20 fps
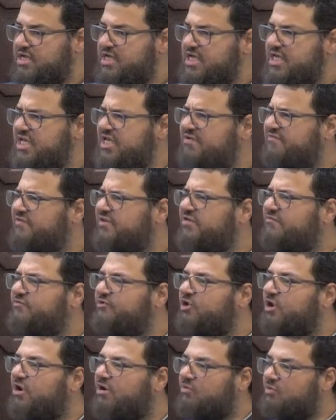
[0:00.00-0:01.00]
Even if
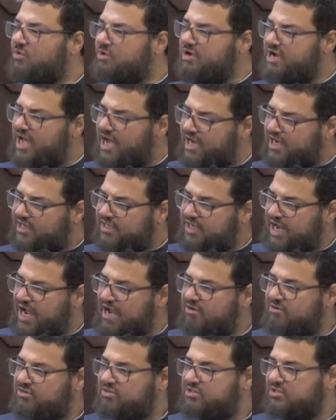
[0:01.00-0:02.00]
you are knocked
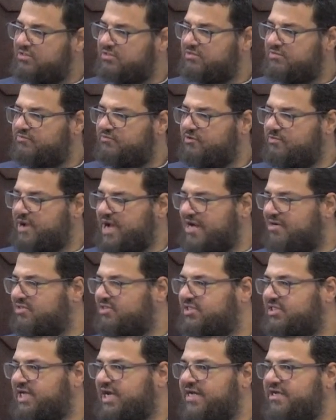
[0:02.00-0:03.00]
out from
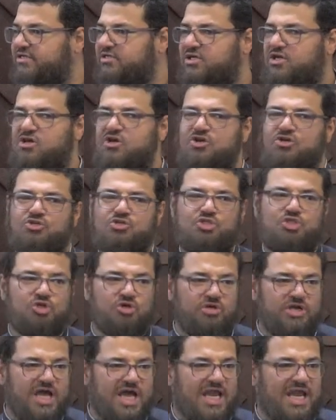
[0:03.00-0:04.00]
outside,
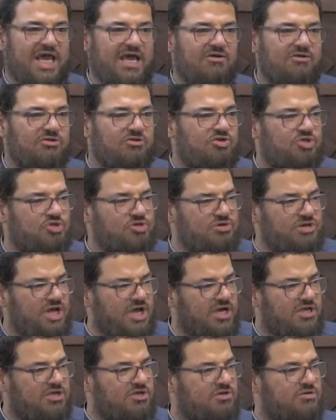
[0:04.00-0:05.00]
don't allow it to
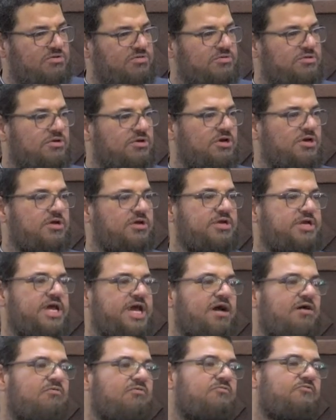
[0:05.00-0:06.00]
knock you
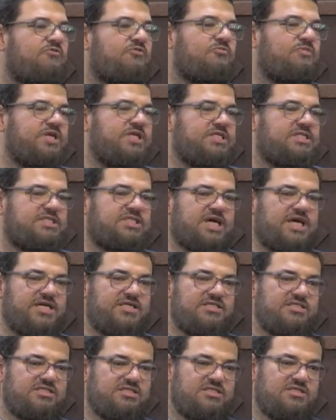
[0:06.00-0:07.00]
down from inside.
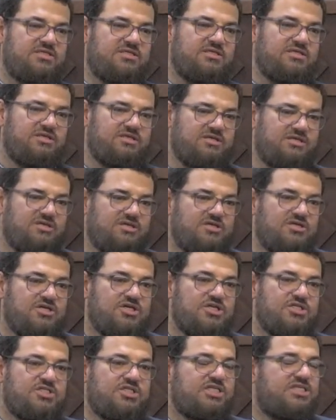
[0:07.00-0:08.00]

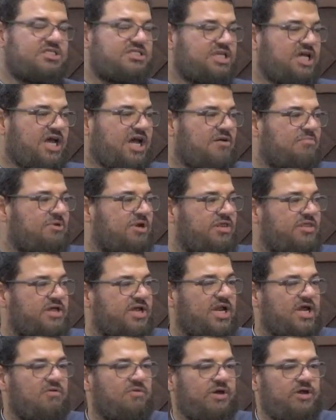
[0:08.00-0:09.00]
See, Sahaba
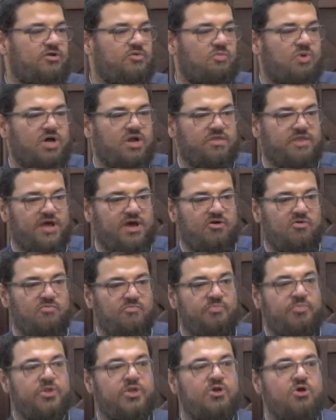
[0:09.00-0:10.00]
radiallahu anhum
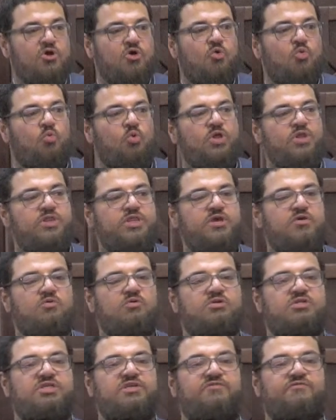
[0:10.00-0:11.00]
ardahum, when they
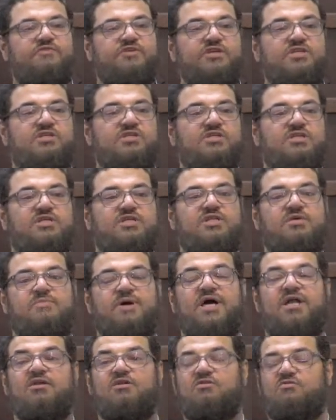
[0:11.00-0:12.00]
were defeated in the
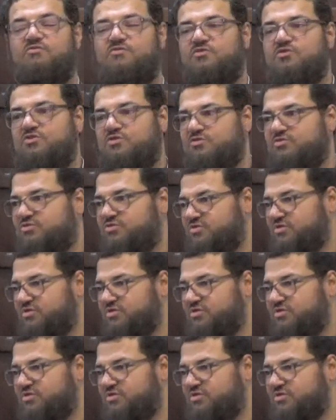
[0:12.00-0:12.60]
battle of Uhud,